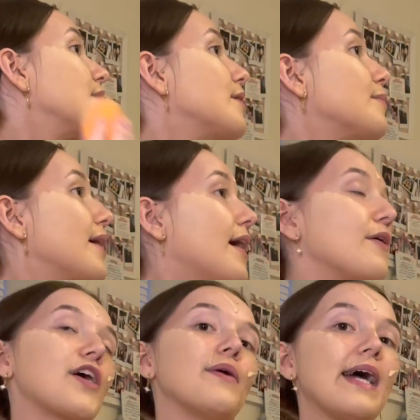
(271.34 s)
Yeah, I'll
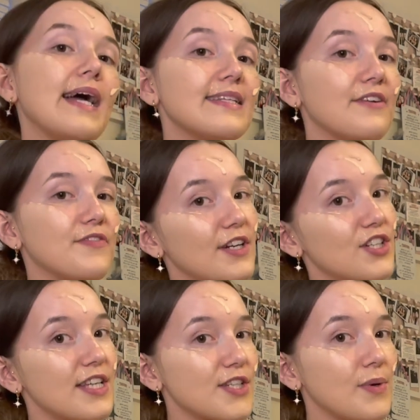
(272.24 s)
go ahead and finish
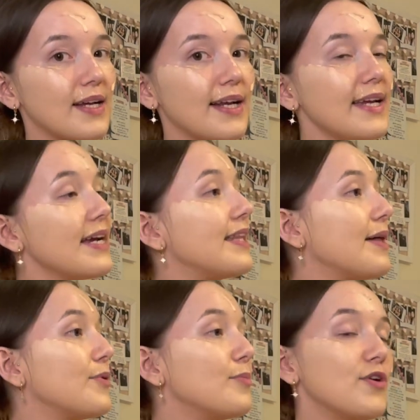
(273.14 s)
this quickly and then
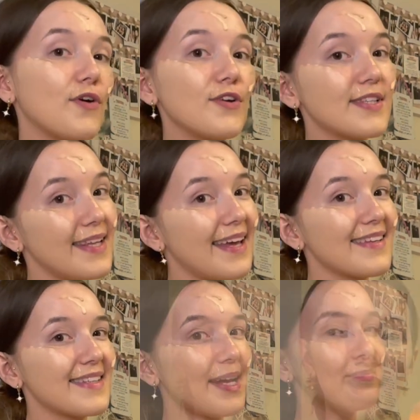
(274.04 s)
we'll move on to the next
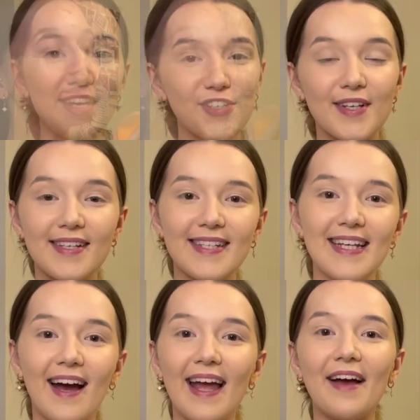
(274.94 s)
step. As you can see, I
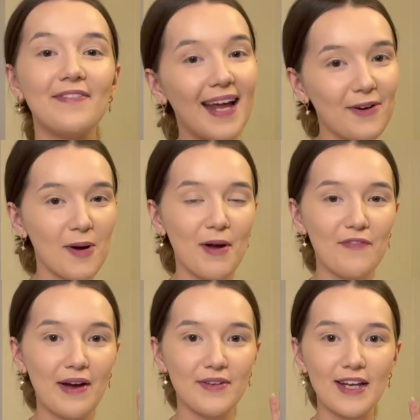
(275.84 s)
have now got my
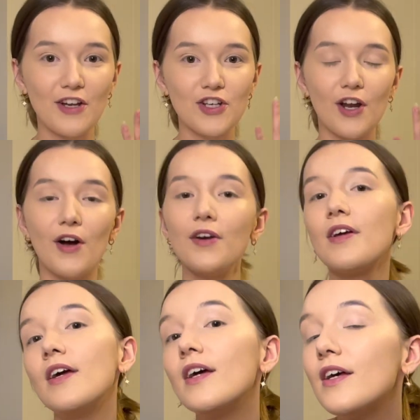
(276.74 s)
foundation on,
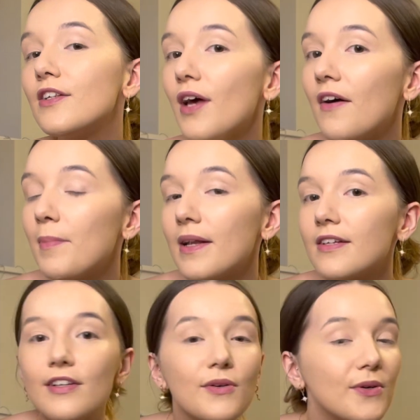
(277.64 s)
so I've blended
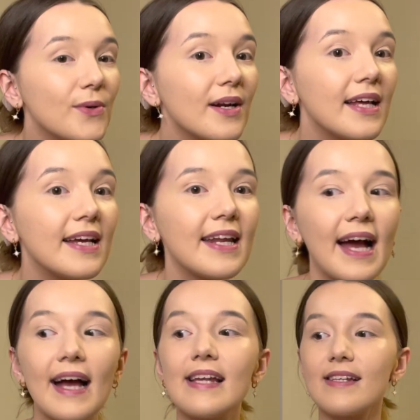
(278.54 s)
it all in,
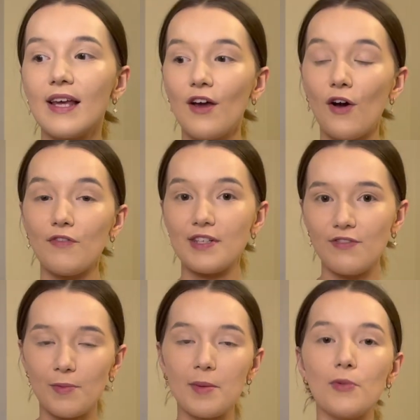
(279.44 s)
and obviously from
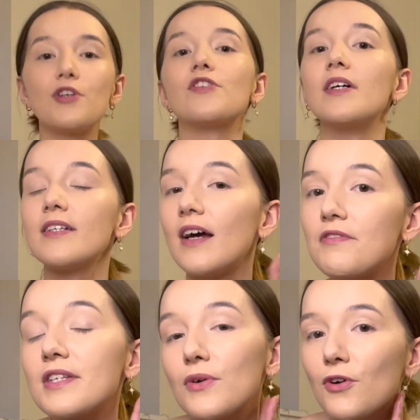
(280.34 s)
the moisturiser I've
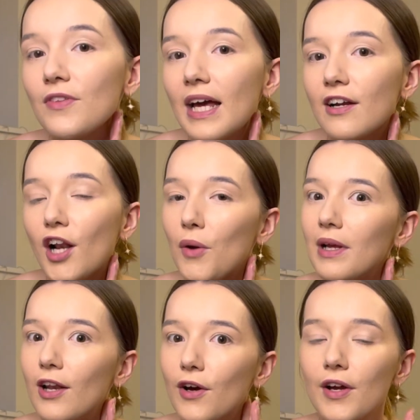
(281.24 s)
still got that glowy
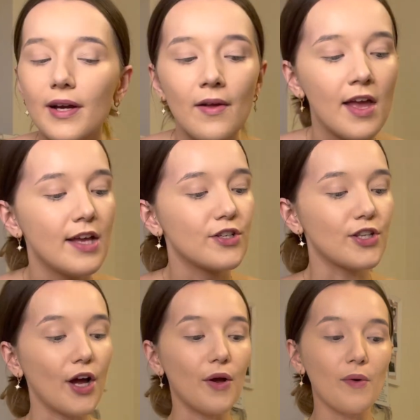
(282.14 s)
look.
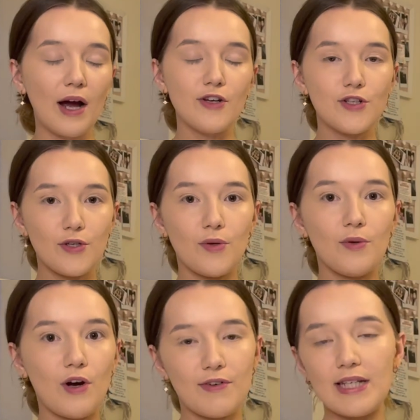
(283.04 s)
So I do
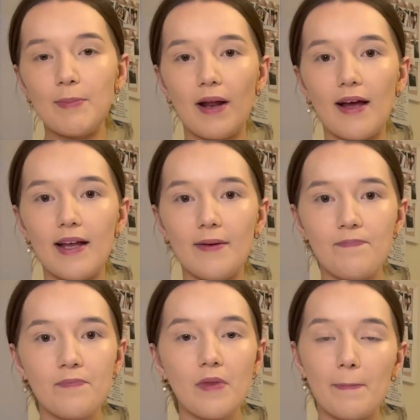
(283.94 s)
obviously apply
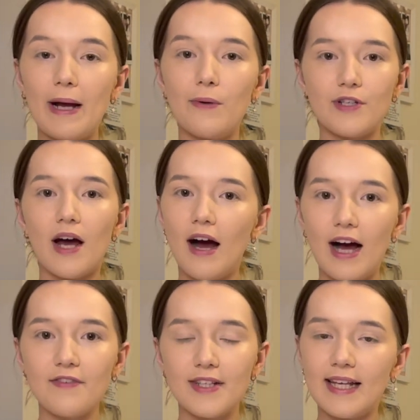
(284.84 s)
powder
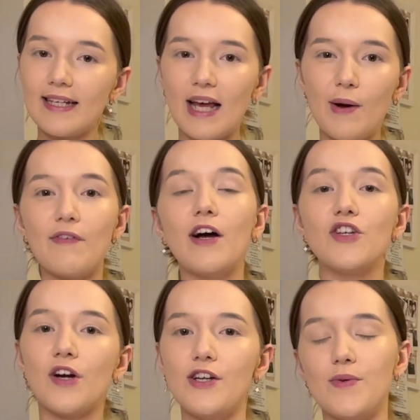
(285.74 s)
after this, however I
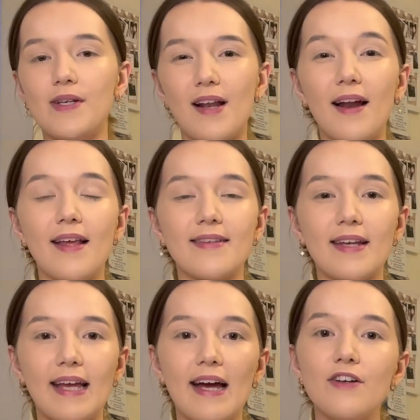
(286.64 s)
try to do it as lightly as I
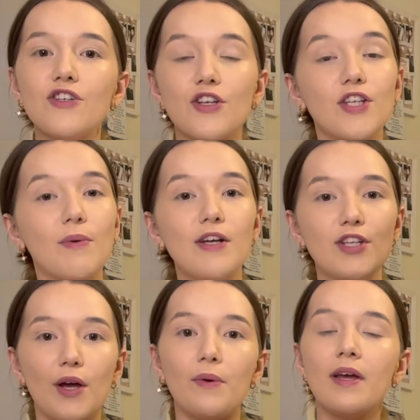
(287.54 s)
can just so I
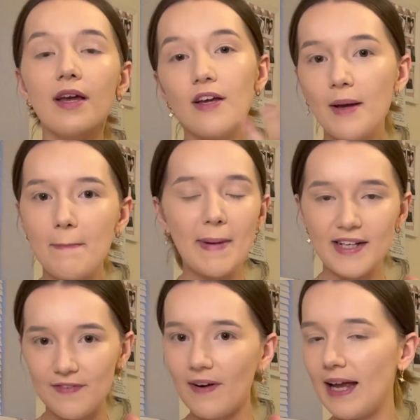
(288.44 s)
don't
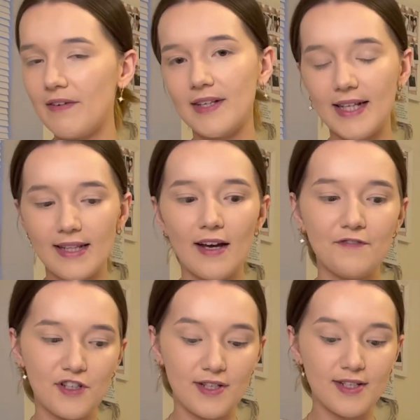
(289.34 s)
mattify everything that I've
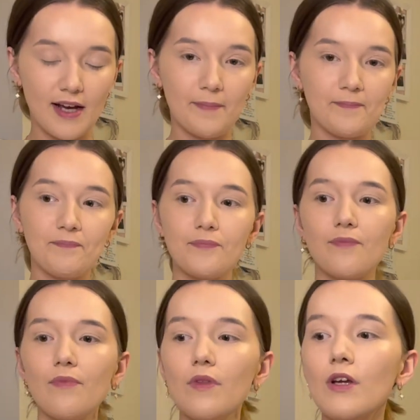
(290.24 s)
just done.
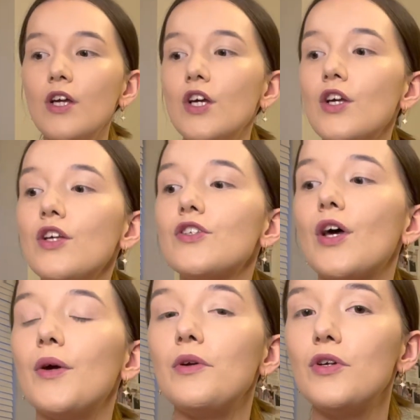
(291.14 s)
So
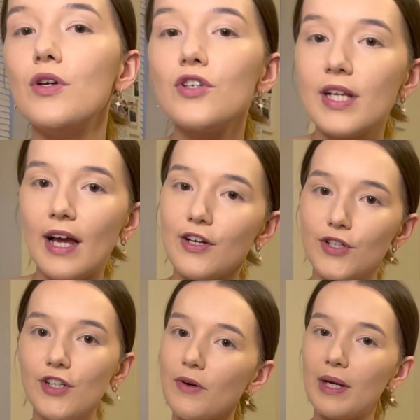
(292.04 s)
usually I do
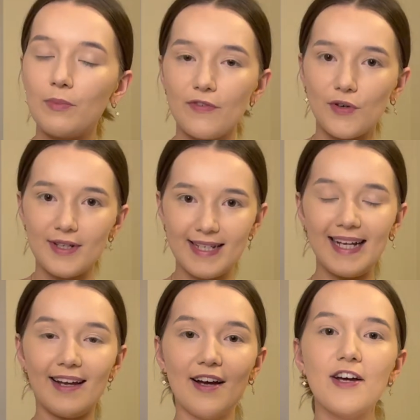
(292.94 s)
go in with
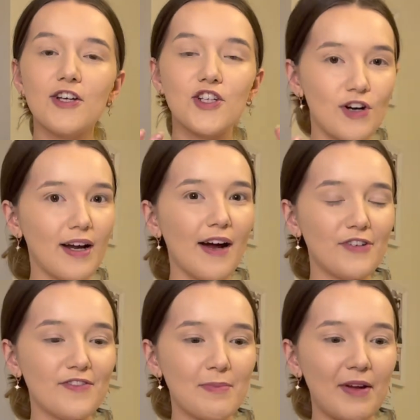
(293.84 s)
concealer straight after I've
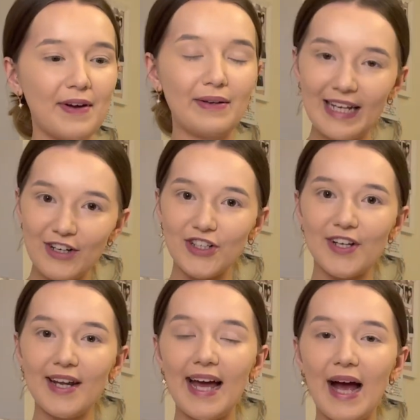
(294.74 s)
done my foundation,
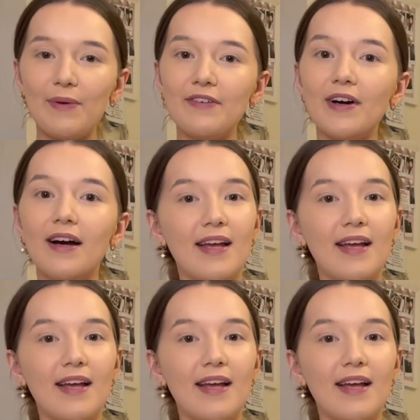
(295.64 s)
however